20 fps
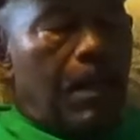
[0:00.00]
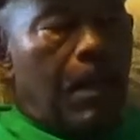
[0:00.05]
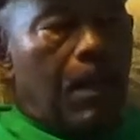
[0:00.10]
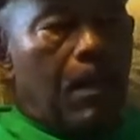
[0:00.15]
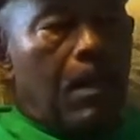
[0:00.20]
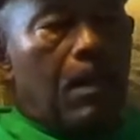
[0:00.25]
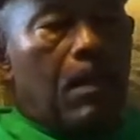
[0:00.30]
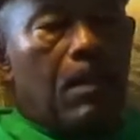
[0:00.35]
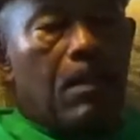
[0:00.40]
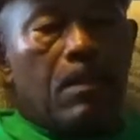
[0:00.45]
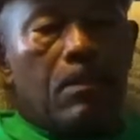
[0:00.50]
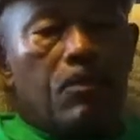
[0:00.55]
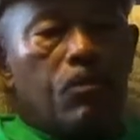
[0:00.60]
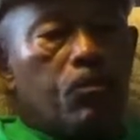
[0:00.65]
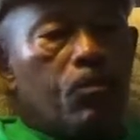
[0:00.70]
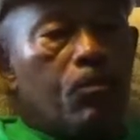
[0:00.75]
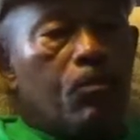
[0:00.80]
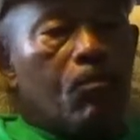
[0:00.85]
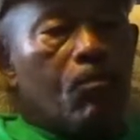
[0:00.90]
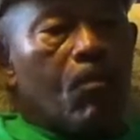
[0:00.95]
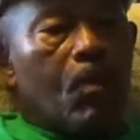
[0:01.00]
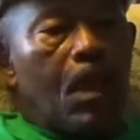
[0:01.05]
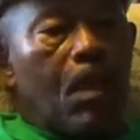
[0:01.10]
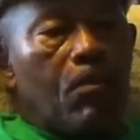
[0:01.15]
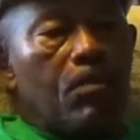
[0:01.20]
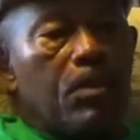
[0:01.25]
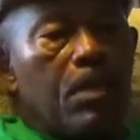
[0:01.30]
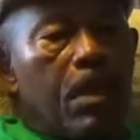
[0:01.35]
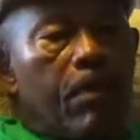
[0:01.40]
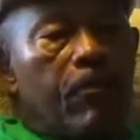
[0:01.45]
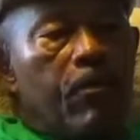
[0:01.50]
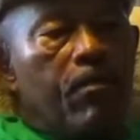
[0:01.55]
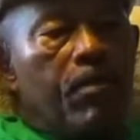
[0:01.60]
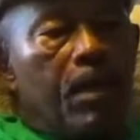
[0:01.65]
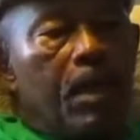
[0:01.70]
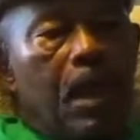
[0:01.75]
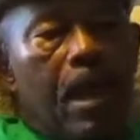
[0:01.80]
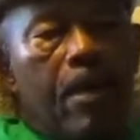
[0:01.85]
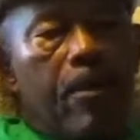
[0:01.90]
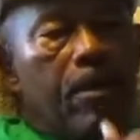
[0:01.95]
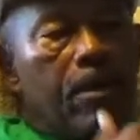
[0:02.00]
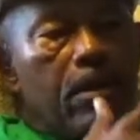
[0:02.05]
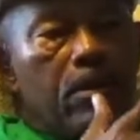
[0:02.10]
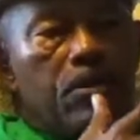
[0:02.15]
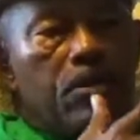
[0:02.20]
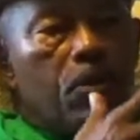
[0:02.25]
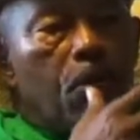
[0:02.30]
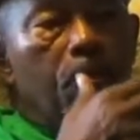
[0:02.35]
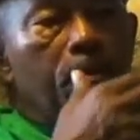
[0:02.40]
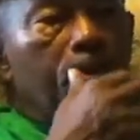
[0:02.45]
uh, I was having malaria so